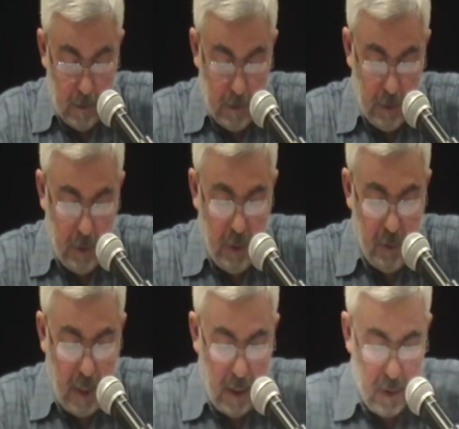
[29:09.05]
Turkey
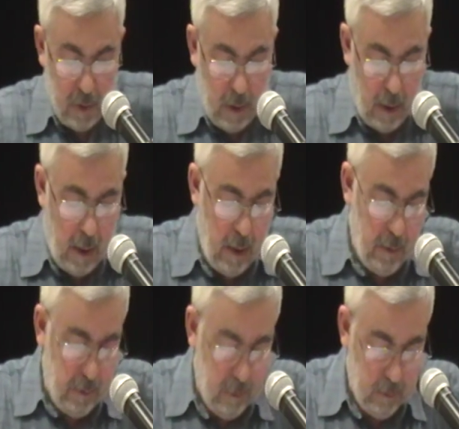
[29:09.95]
ranks
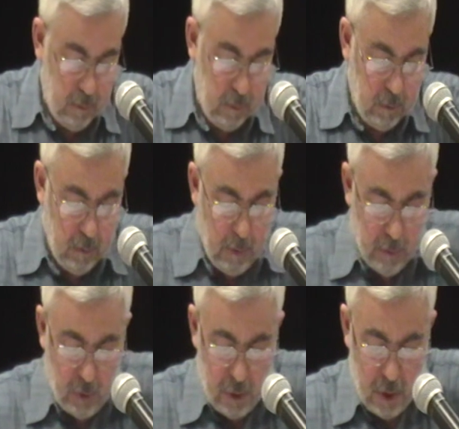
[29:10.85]
8th
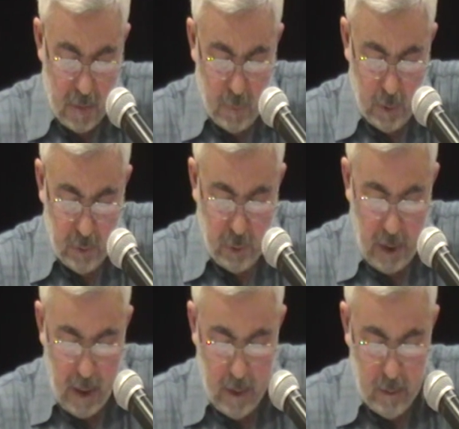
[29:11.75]
among Russia's foreign
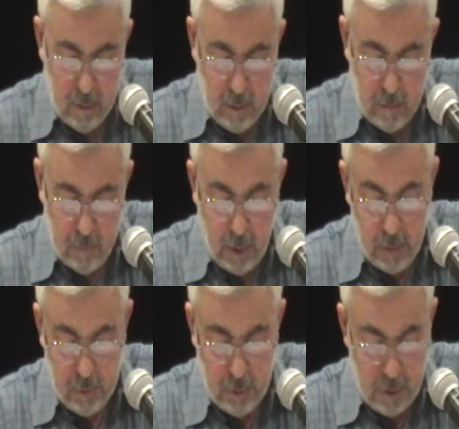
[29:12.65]
trade
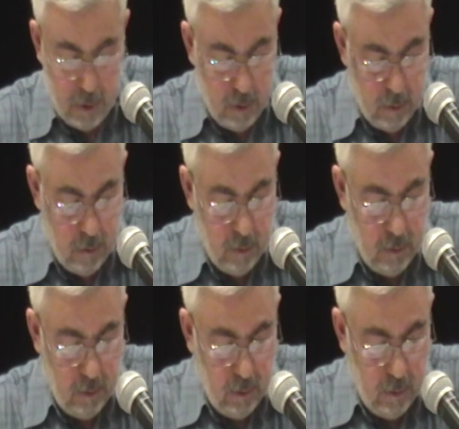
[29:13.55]
partners.
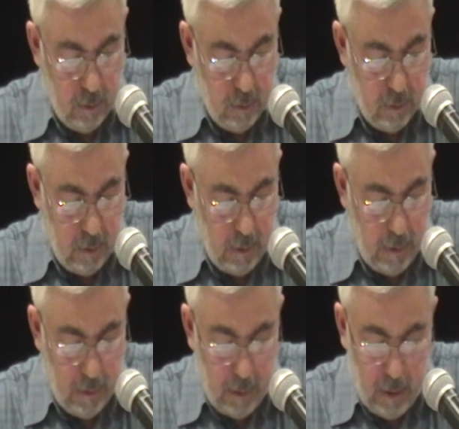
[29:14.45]

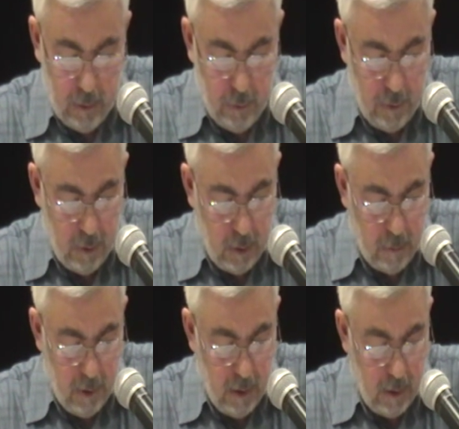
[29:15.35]
And I don't think
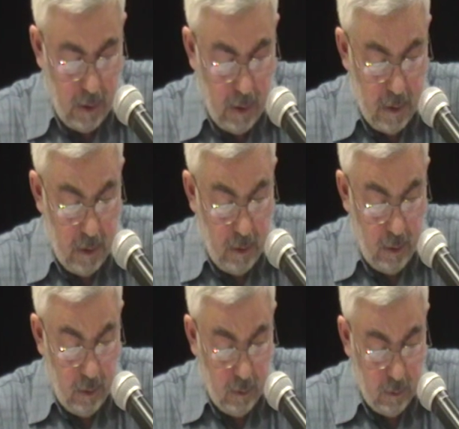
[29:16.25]
Armenia has
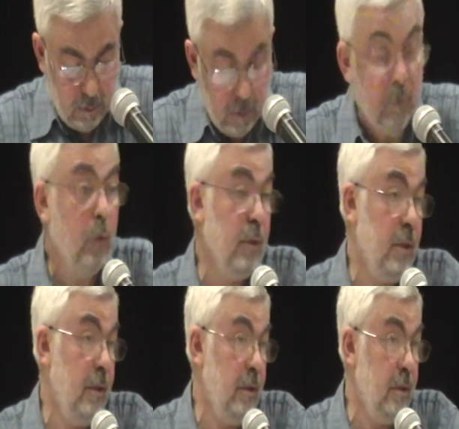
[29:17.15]
any
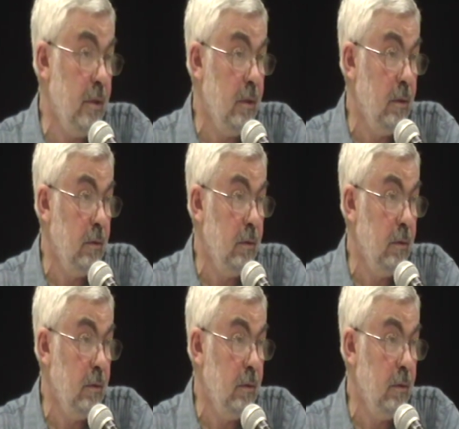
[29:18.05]
influence in this.